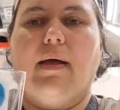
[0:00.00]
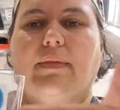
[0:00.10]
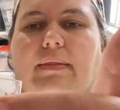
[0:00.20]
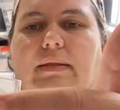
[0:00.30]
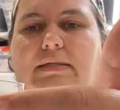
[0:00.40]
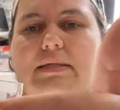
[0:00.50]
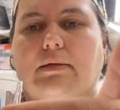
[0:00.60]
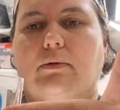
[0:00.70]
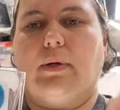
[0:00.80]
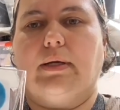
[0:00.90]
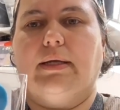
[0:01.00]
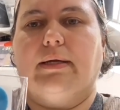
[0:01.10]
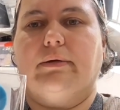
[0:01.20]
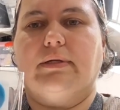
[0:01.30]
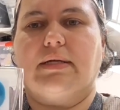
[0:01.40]
and then this little one
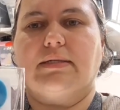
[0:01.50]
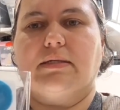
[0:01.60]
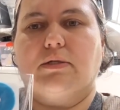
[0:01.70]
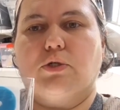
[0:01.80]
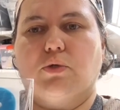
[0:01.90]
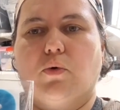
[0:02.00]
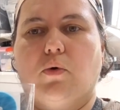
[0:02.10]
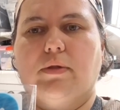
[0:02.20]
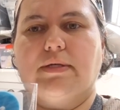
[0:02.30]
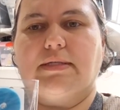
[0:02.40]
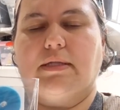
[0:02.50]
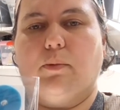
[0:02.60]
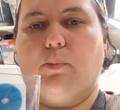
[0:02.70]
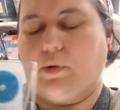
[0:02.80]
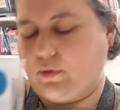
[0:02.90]
here, it does the door that's in
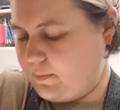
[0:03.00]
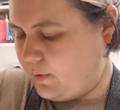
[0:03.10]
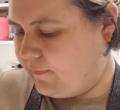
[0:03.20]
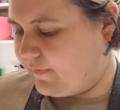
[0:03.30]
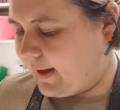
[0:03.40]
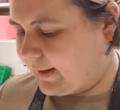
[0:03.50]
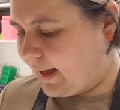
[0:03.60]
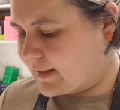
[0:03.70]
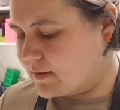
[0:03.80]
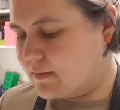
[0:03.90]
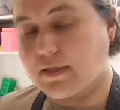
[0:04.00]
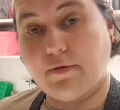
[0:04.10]
the bottom of that castle.